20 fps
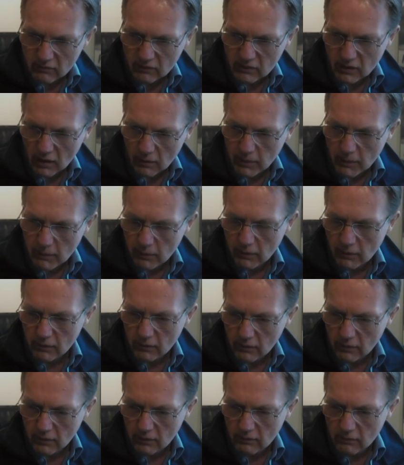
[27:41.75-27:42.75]
tell people
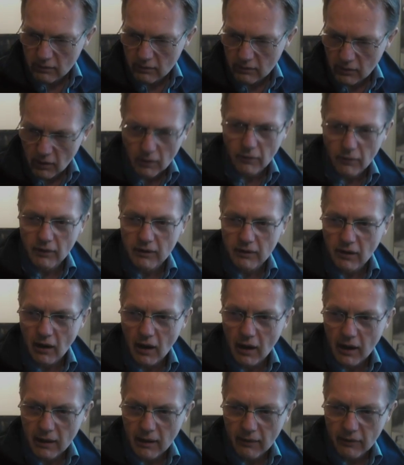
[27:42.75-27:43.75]
sort of
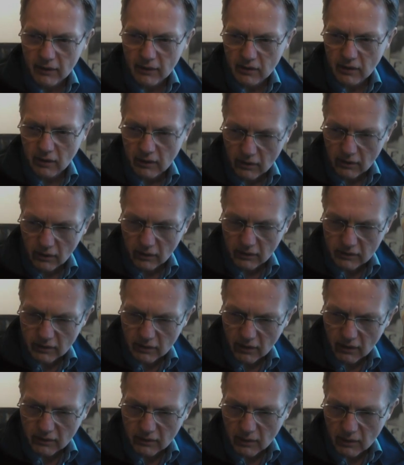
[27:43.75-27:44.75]
undying if they tell you not to
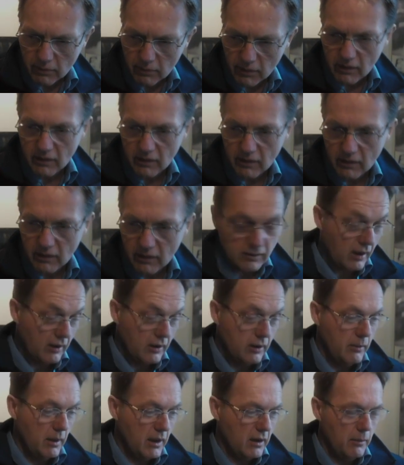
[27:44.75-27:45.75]
use it, because that's how
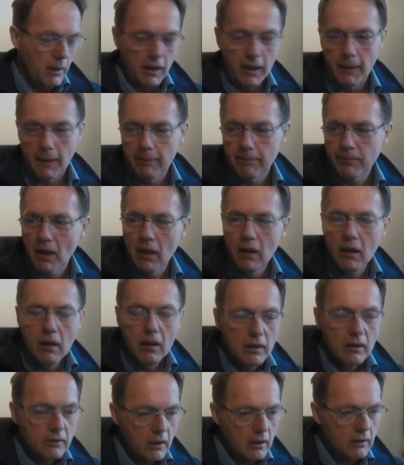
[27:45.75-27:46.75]
you make your money.
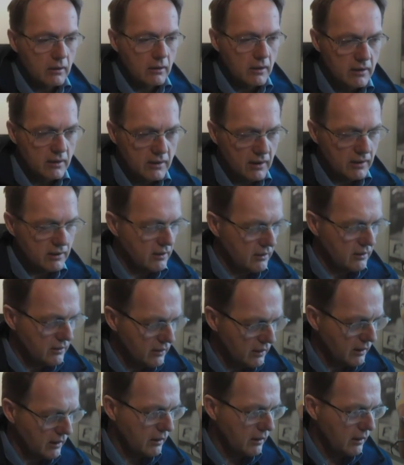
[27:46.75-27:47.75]
So
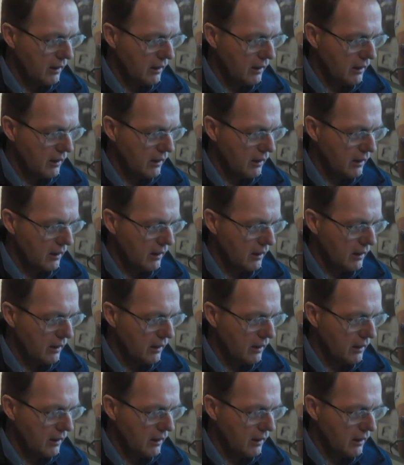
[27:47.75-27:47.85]
consistency.